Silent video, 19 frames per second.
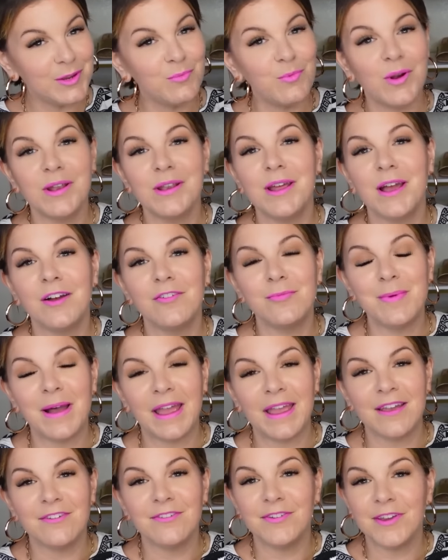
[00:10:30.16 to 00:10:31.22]
one of
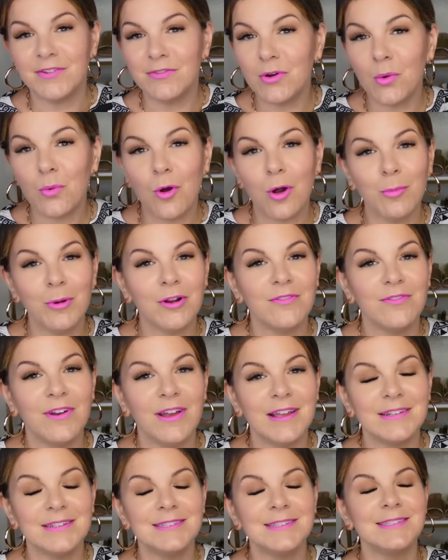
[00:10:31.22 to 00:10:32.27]
my favorite Walmart
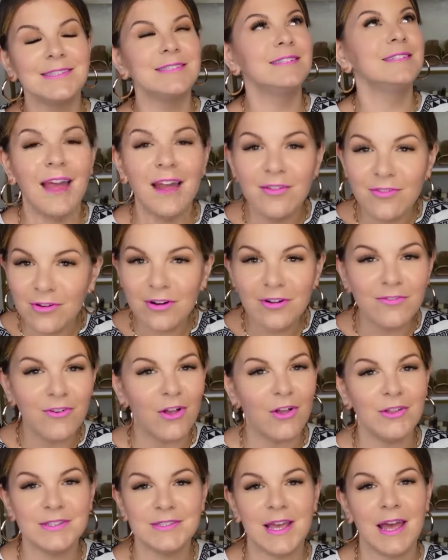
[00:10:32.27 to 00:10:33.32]
finds ever of
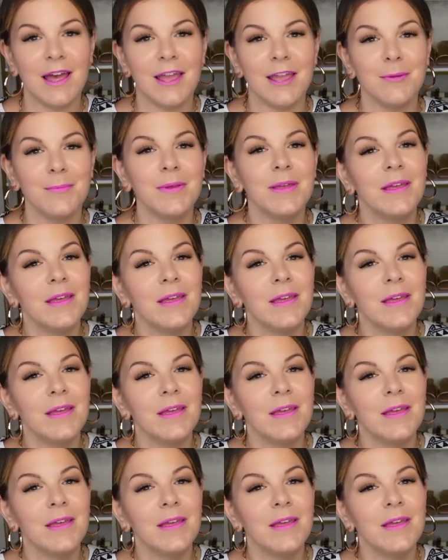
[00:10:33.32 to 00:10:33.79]
all time